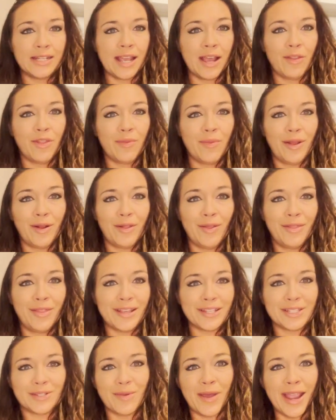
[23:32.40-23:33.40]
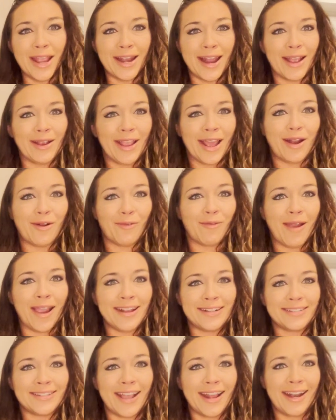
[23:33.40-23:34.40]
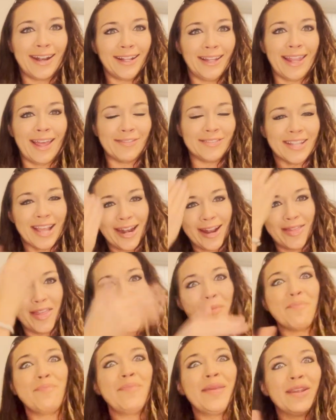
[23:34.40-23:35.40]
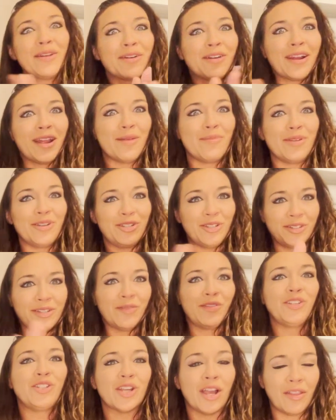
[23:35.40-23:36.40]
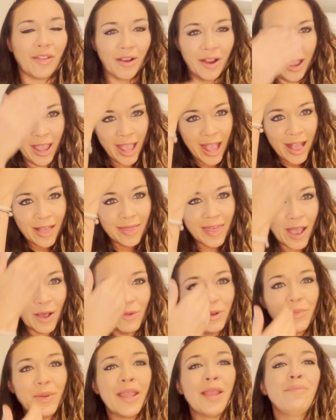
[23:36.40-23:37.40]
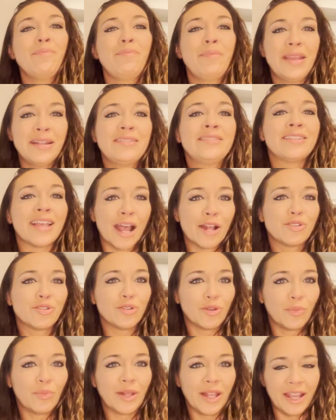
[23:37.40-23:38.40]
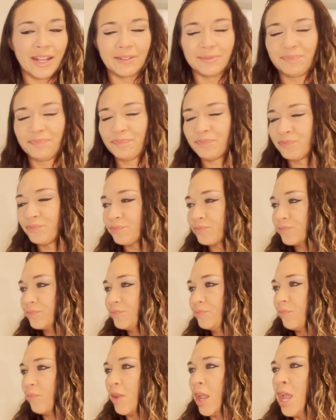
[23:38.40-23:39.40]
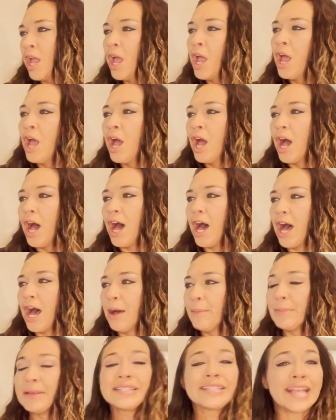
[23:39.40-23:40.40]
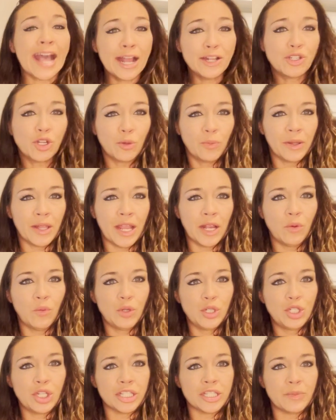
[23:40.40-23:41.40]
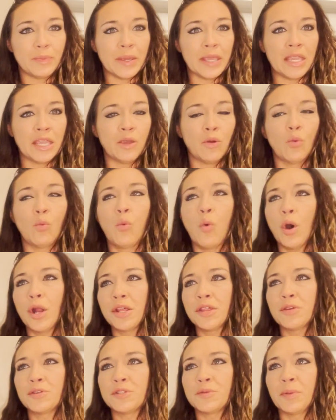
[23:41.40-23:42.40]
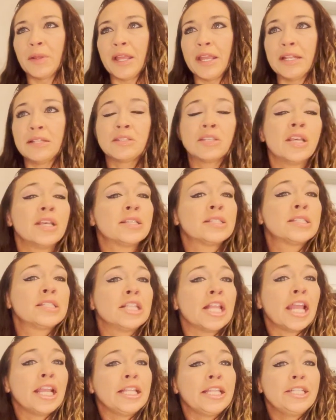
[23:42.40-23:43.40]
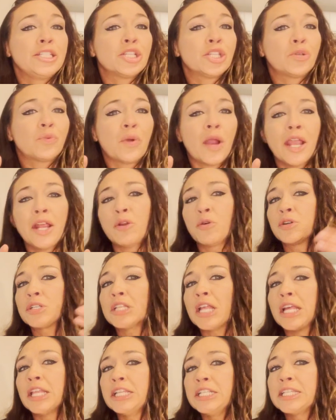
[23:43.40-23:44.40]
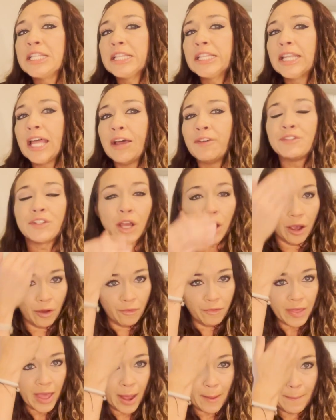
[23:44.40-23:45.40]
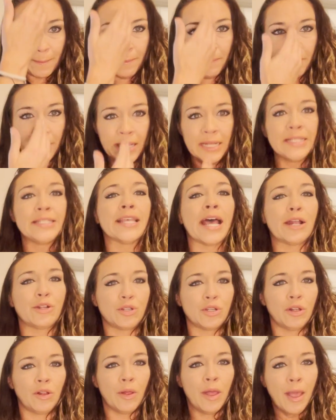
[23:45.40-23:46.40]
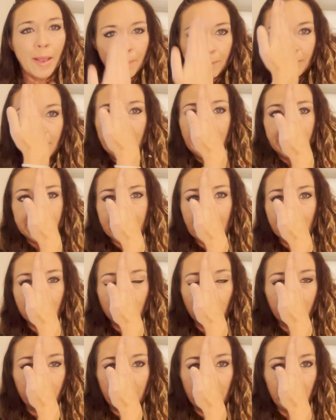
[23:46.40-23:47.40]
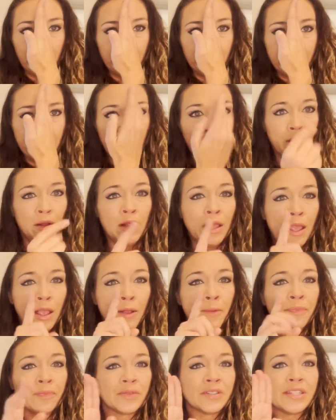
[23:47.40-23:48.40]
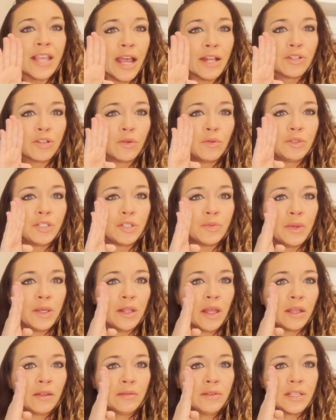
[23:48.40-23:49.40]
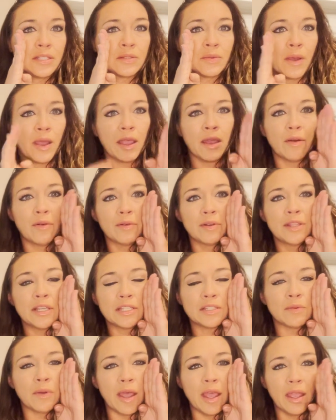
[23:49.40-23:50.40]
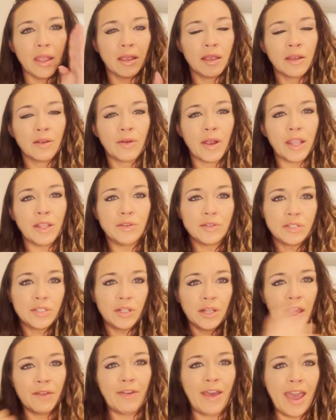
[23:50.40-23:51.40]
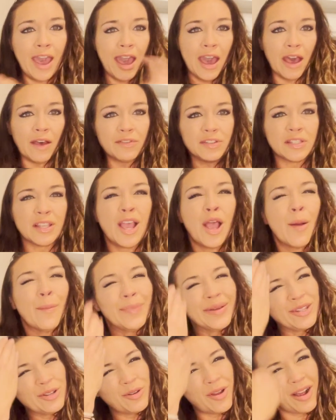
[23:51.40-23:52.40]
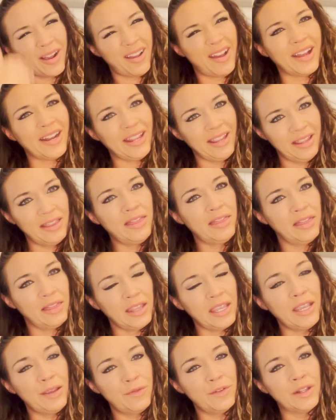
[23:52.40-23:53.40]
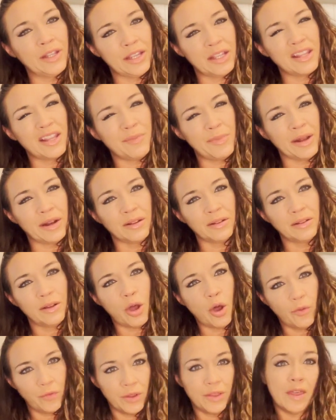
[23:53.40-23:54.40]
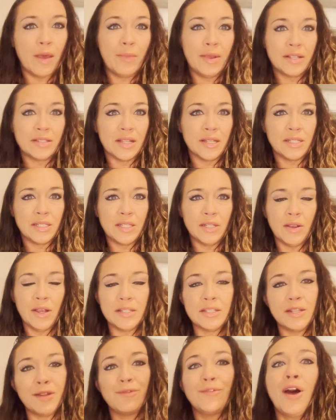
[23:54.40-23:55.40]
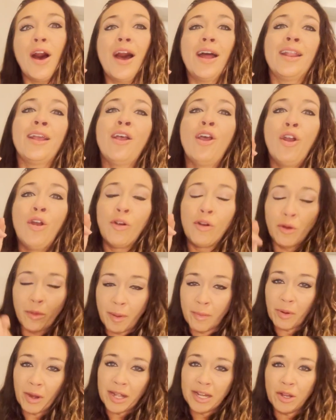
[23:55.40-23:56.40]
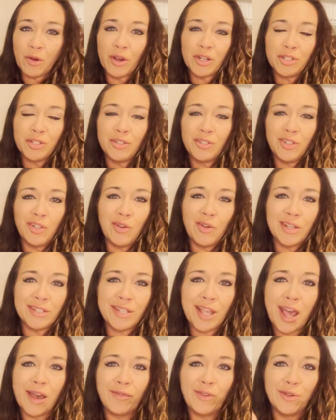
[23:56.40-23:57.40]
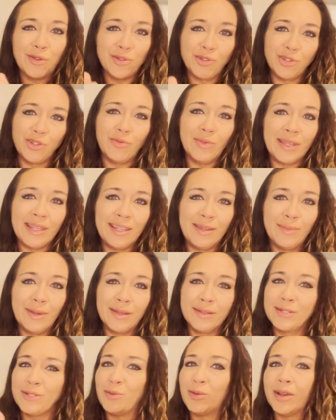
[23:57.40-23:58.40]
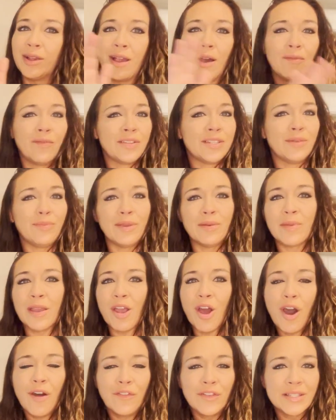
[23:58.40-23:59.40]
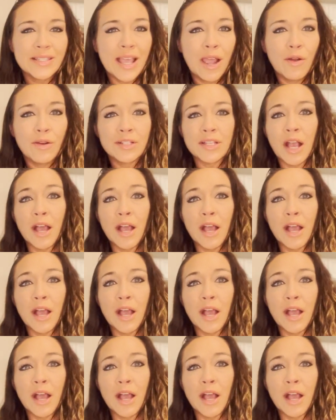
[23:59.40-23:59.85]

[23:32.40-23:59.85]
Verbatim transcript: down the middle this way and I got a right side and a left side and they mirror images of each other. That would be mid-sagittal plane. Um, sagittal plane would just be one of those planes slightly to the right or slightly to the left of that mid-sagittal. Mid-sagittal meaning middle. Sagittal would just be like this way or this way, right? You still have halves, but they're not cut in evenly in the middle. Hopefully that makes sense to you guys. And if not, Remember, any questions that you guys have, you can shoot me emails. You can come visit me in my office hours,